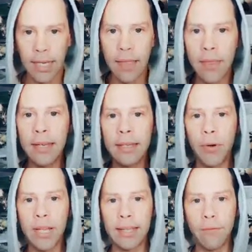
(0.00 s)
And then
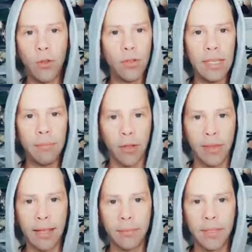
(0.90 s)
depressed. Have you seen both
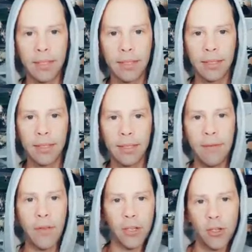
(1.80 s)
games?
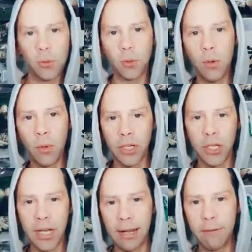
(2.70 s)
If you had to choose between one to
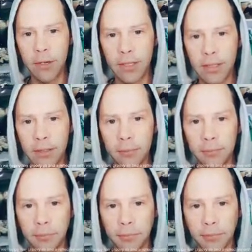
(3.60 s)
check out first.
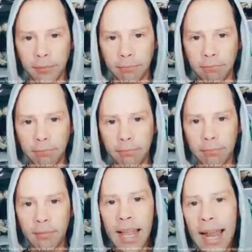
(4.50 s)

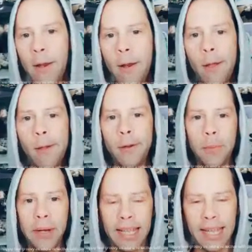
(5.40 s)
Hello,
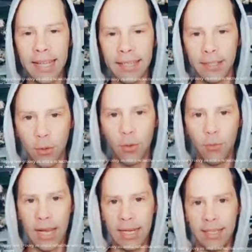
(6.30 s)
nobody cares. You are
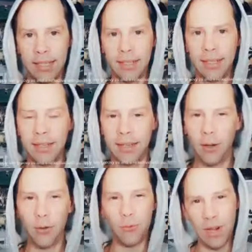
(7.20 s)
right.
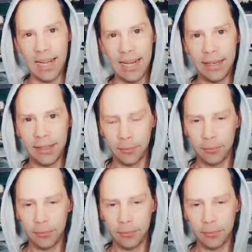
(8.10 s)
Not really.